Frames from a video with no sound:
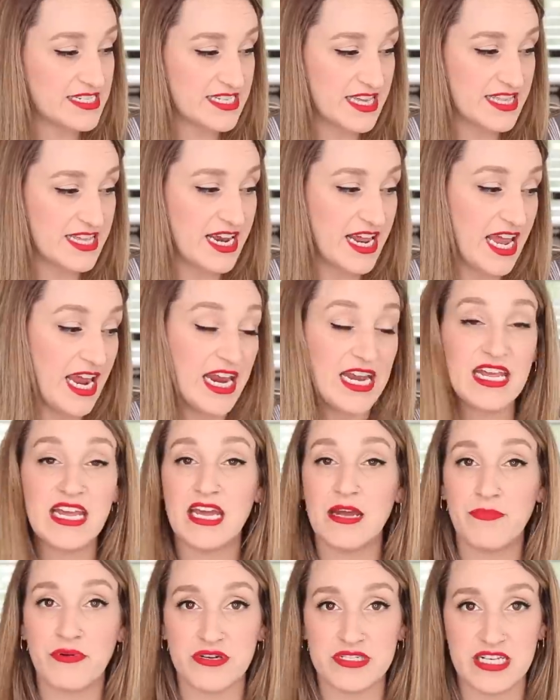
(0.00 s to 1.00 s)
said that
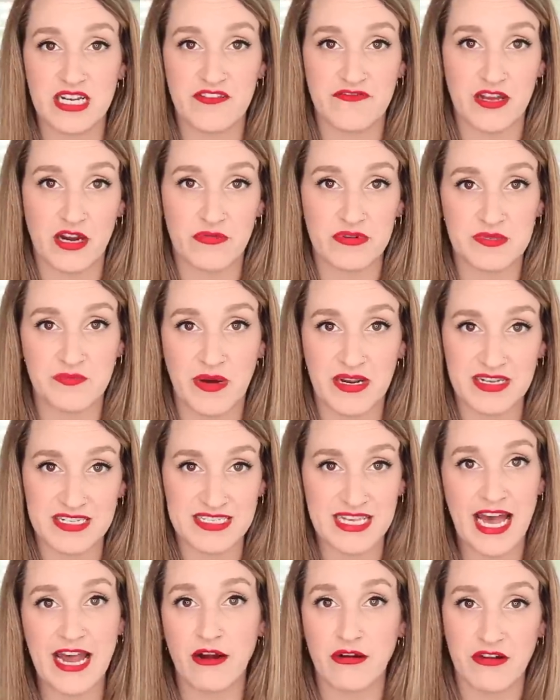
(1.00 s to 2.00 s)
88% of their
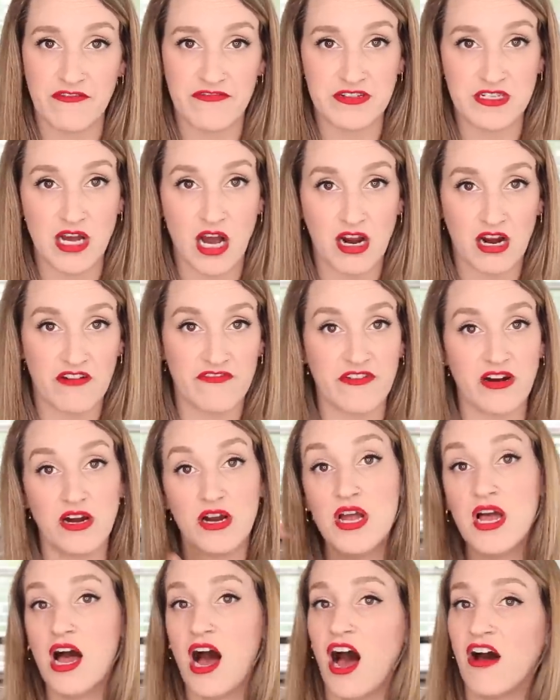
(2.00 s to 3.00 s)
respondents hired a photographer.
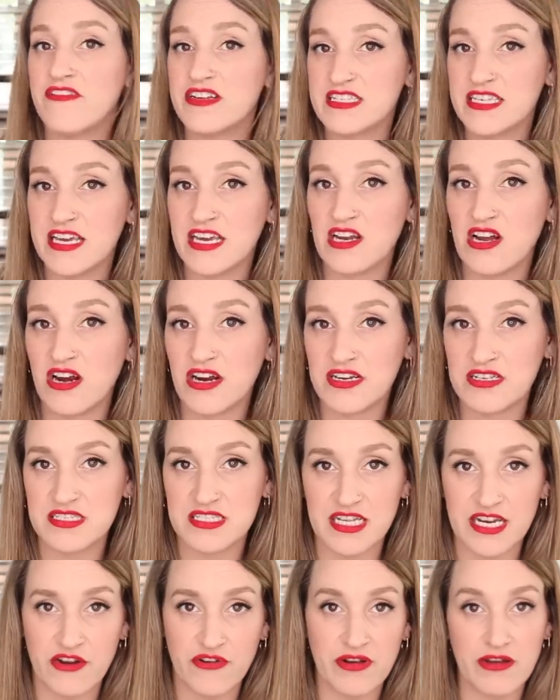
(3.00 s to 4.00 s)
Obviously, in our
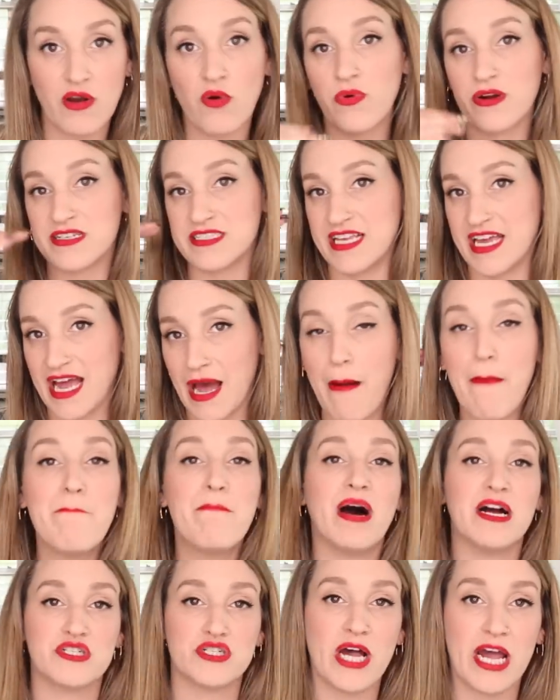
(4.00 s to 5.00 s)
scenario, we're seeing a
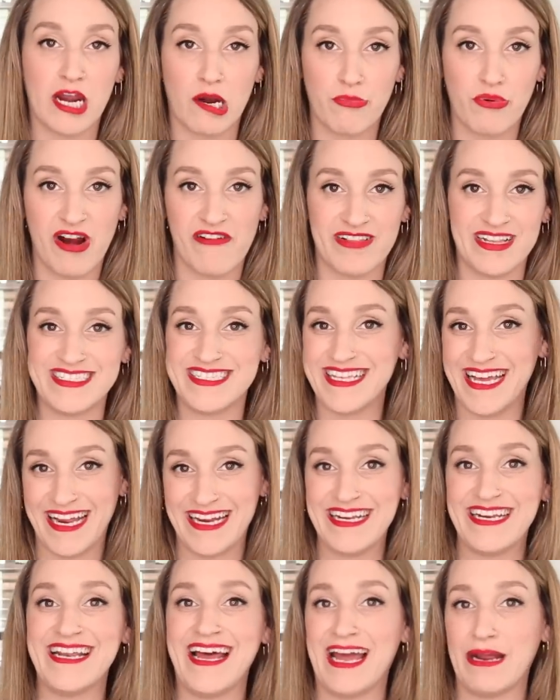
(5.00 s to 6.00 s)
much higher prevalence
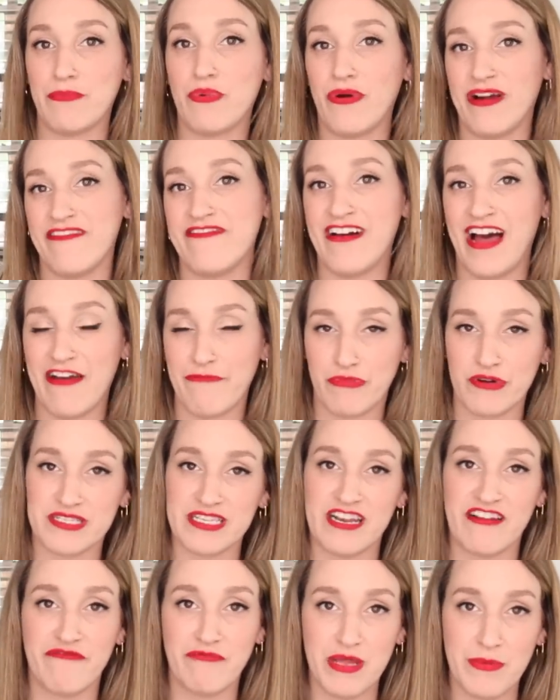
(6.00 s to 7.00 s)

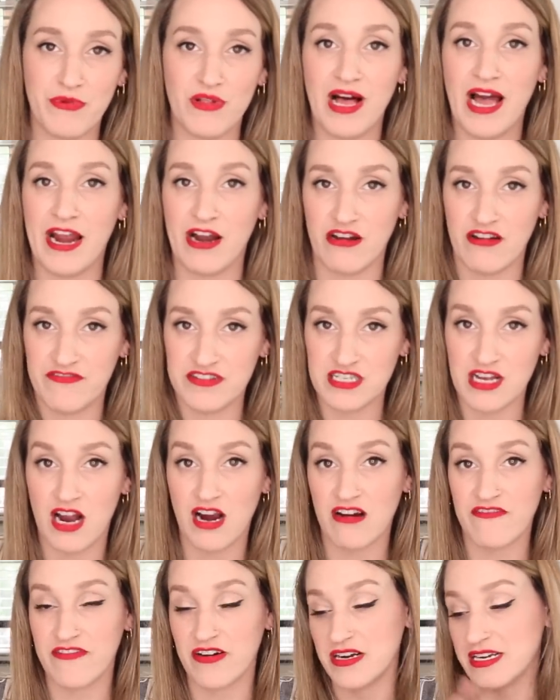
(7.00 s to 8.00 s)
99.5% of people hired a
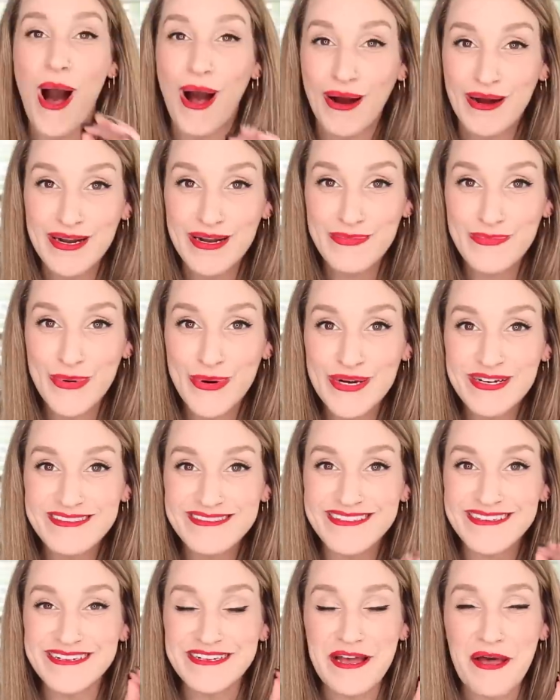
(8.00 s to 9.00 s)
photographer. Our
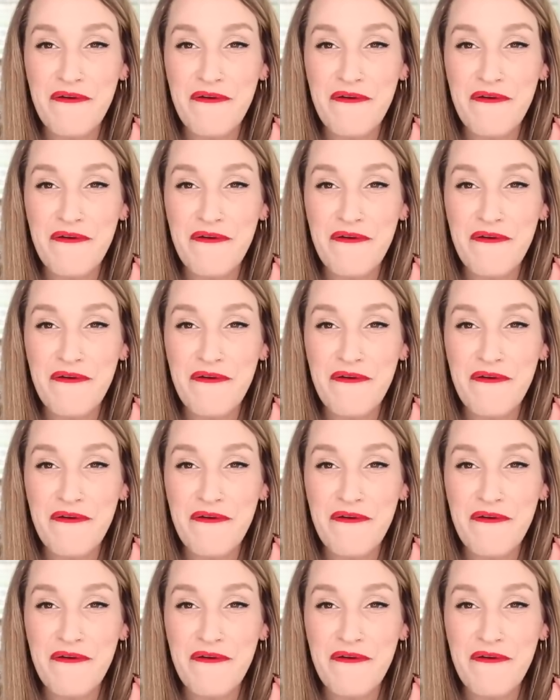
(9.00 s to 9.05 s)
numbers,